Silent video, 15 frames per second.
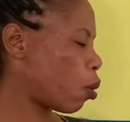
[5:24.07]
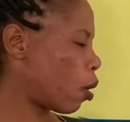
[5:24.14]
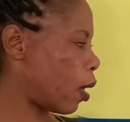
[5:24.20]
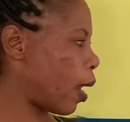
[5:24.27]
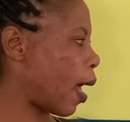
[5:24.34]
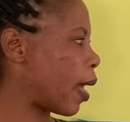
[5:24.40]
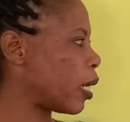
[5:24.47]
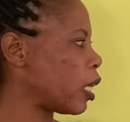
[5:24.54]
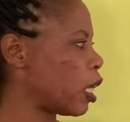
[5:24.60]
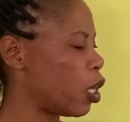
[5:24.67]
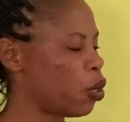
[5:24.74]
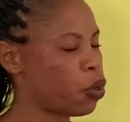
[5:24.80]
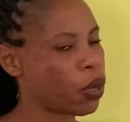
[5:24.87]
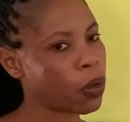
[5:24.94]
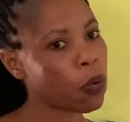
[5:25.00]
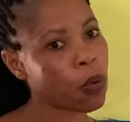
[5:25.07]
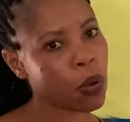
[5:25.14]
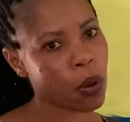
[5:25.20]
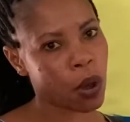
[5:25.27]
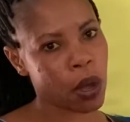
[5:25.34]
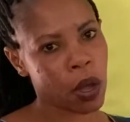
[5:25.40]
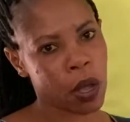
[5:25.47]
learn in your
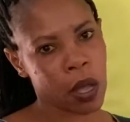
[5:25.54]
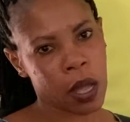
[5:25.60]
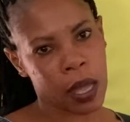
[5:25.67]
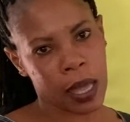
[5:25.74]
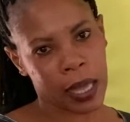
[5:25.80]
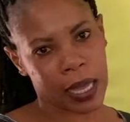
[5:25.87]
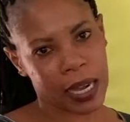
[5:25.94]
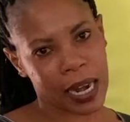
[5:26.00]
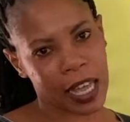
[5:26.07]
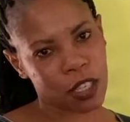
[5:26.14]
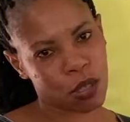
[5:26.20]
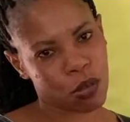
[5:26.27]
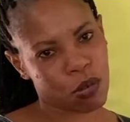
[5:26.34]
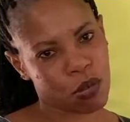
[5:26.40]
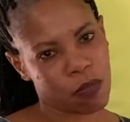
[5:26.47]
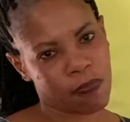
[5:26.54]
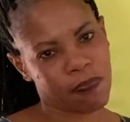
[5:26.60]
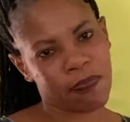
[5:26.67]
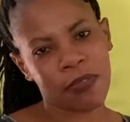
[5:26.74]
Google Classroom.